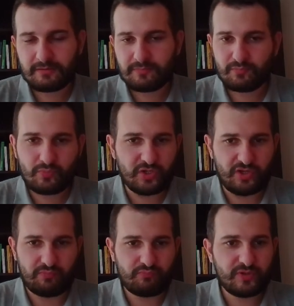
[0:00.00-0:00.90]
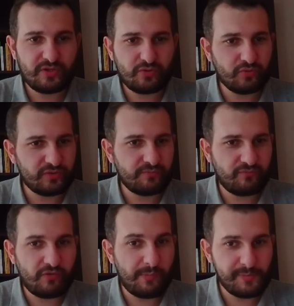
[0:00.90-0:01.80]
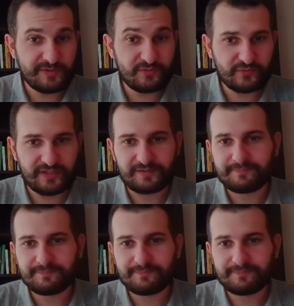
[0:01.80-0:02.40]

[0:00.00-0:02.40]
But yeah, he could probably do that.